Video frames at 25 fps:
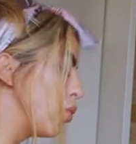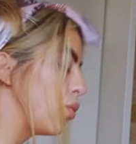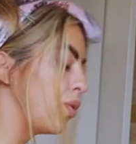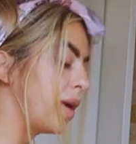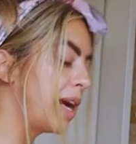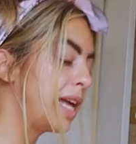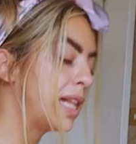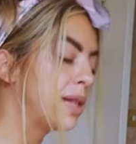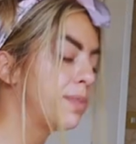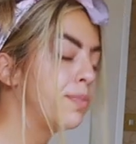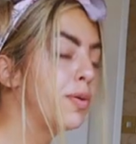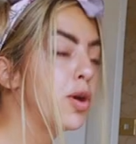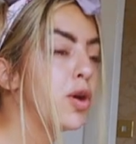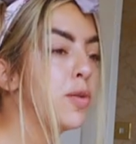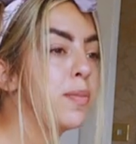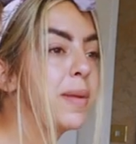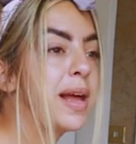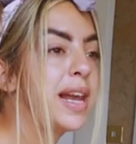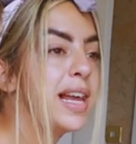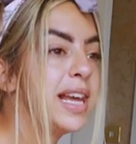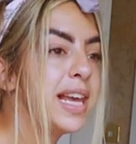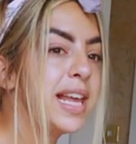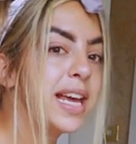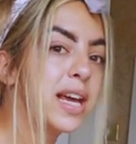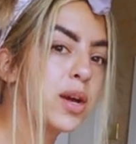We'll put
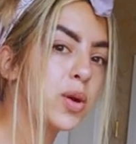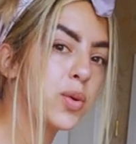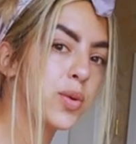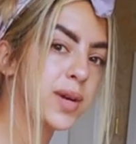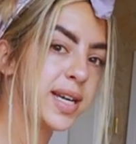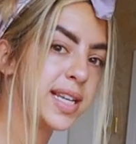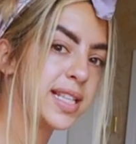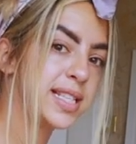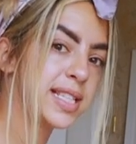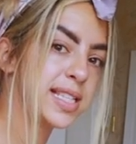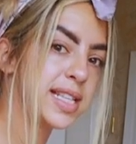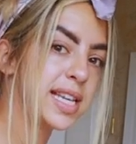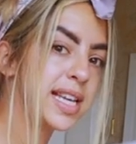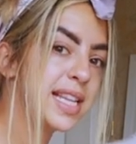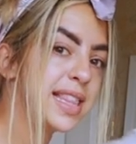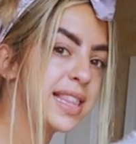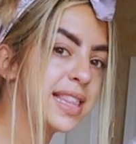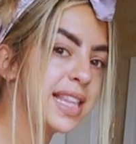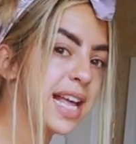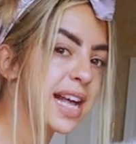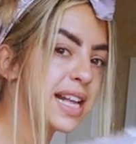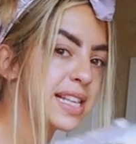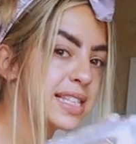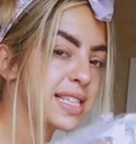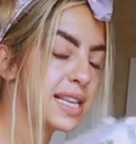my liquids
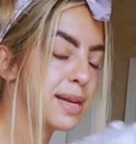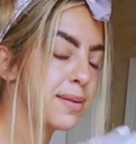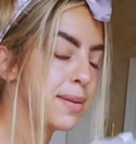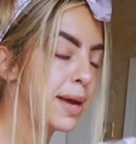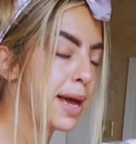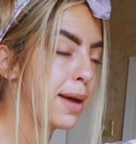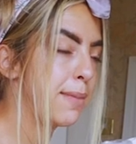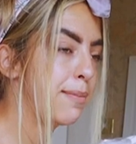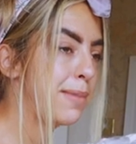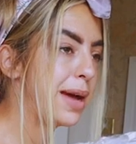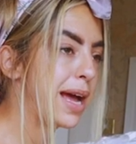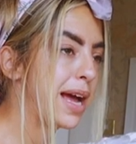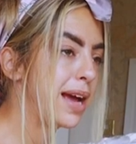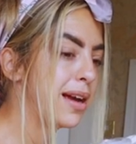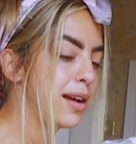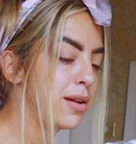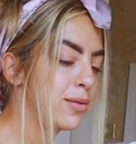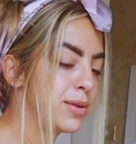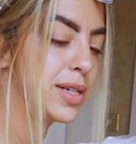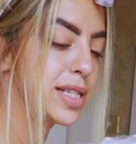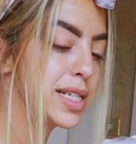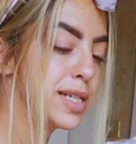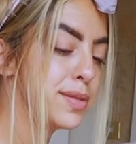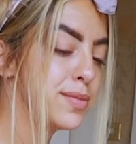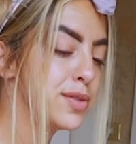in that same handbag,
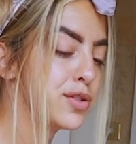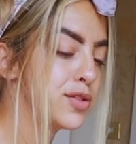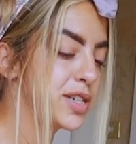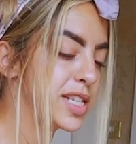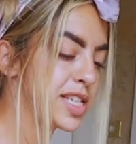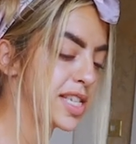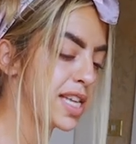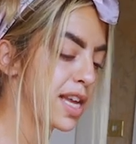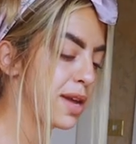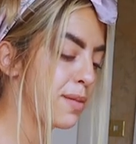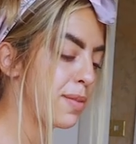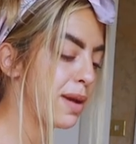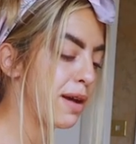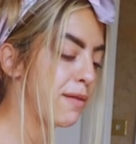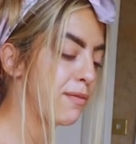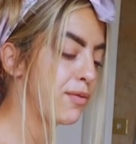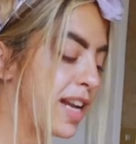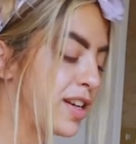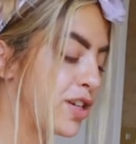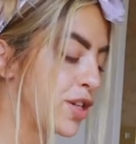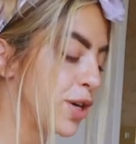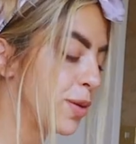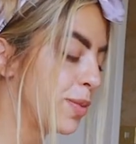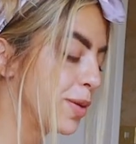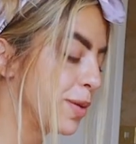which seems risky, but
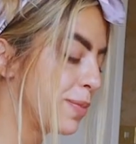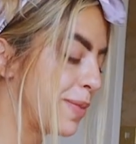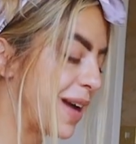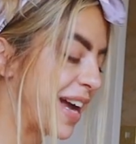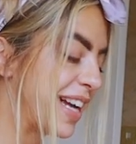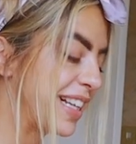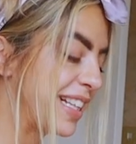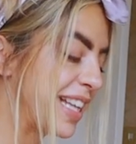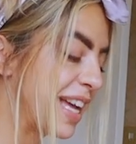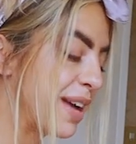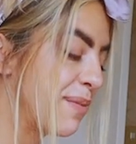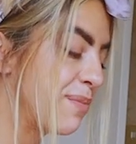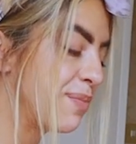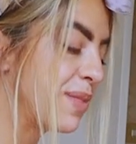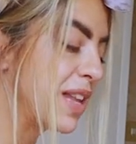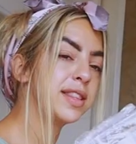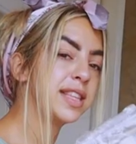I've double bagged them.